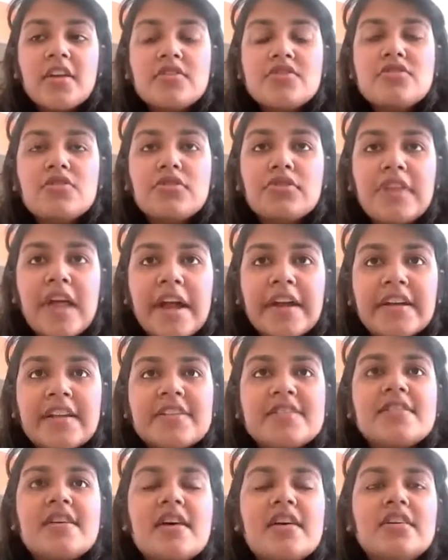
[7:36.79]
So that
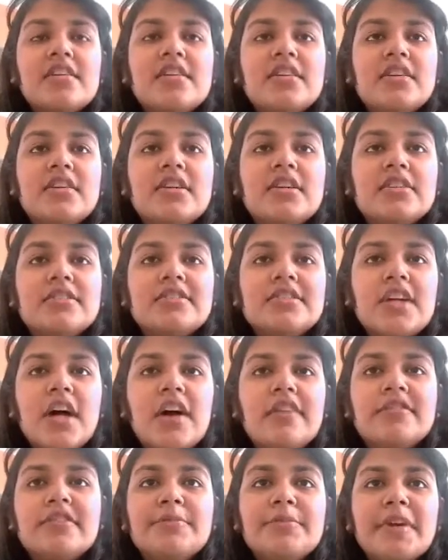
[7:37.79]
is
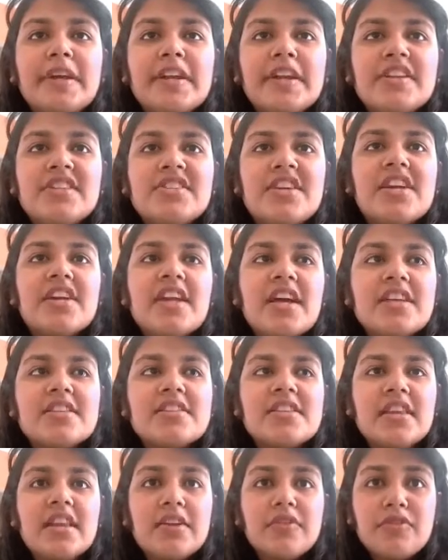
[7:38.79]
our main agenda, as
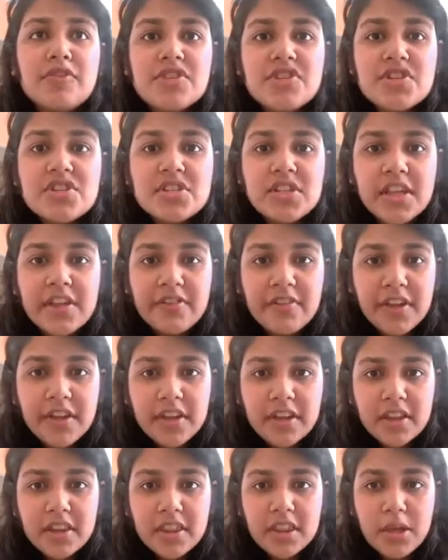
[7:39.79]
in which is
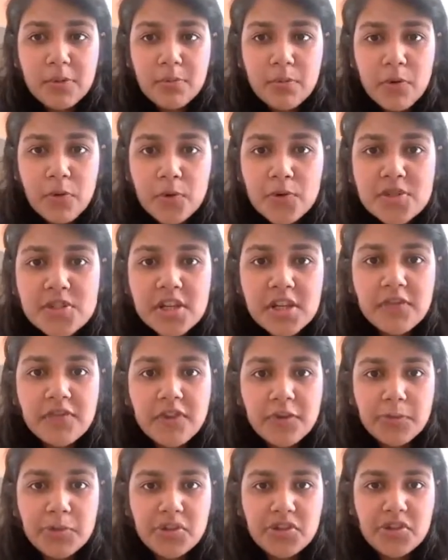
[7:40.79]
giving the most
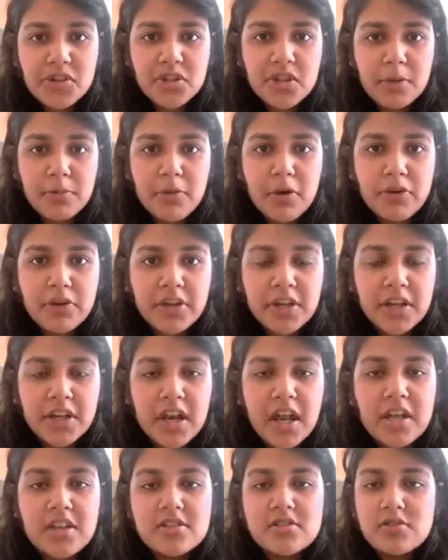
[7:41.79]
information about a
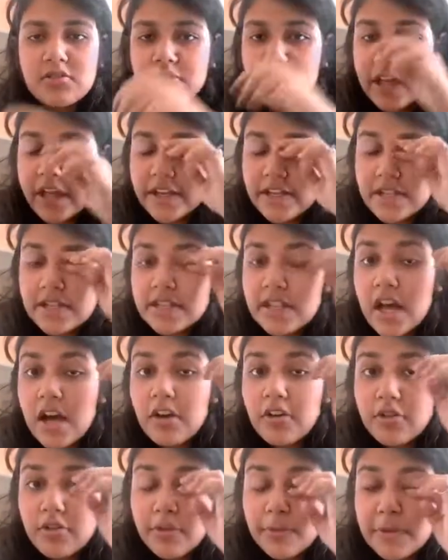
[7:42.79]
class. So that is
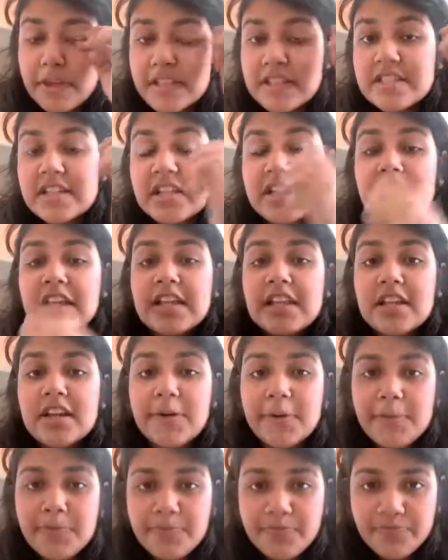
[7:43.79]
how basically
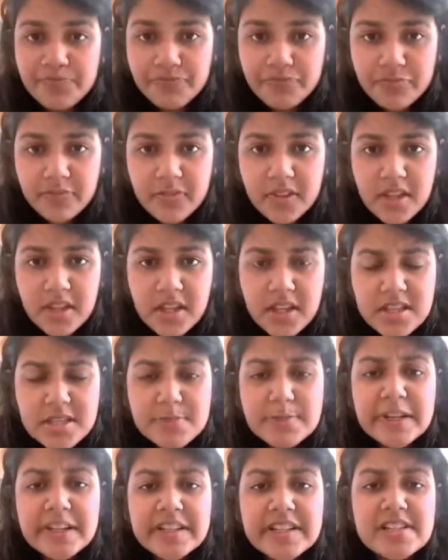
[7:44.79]
the
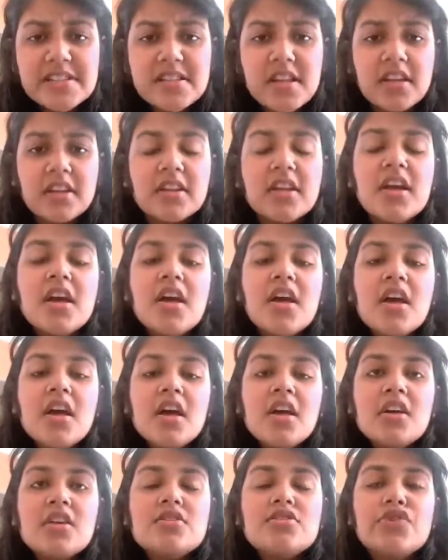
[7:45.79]
split is done.
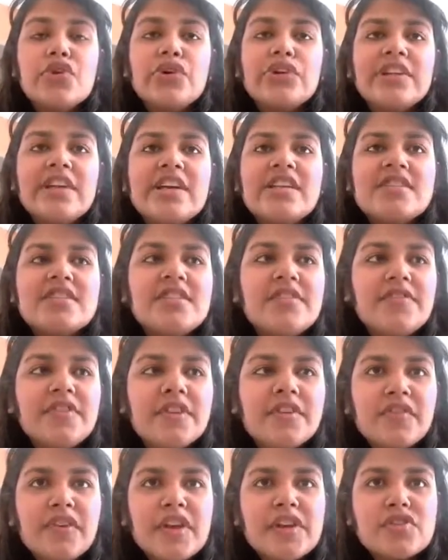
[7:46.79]
So there's
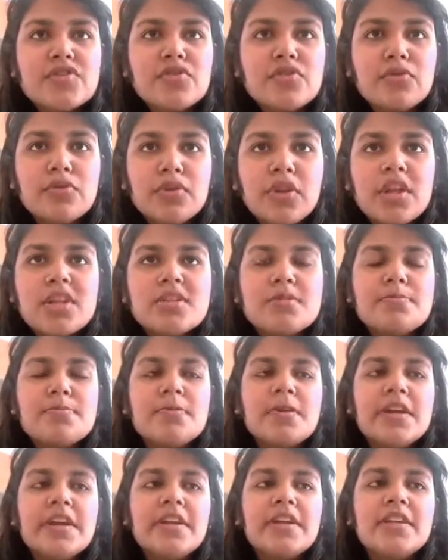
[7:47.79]
different ways to do this
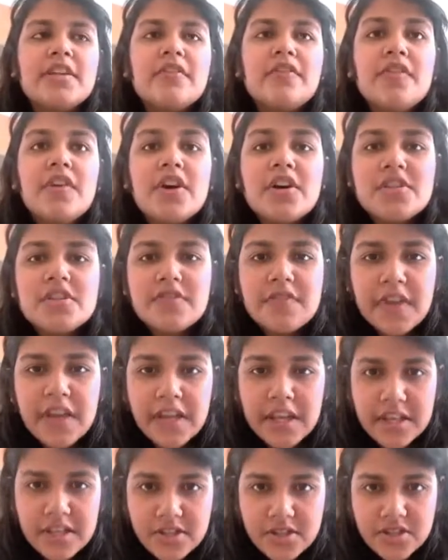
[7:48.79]
split. The first
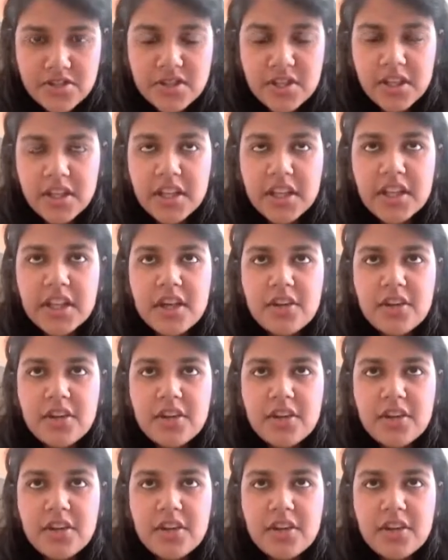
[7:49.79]
way is Gini.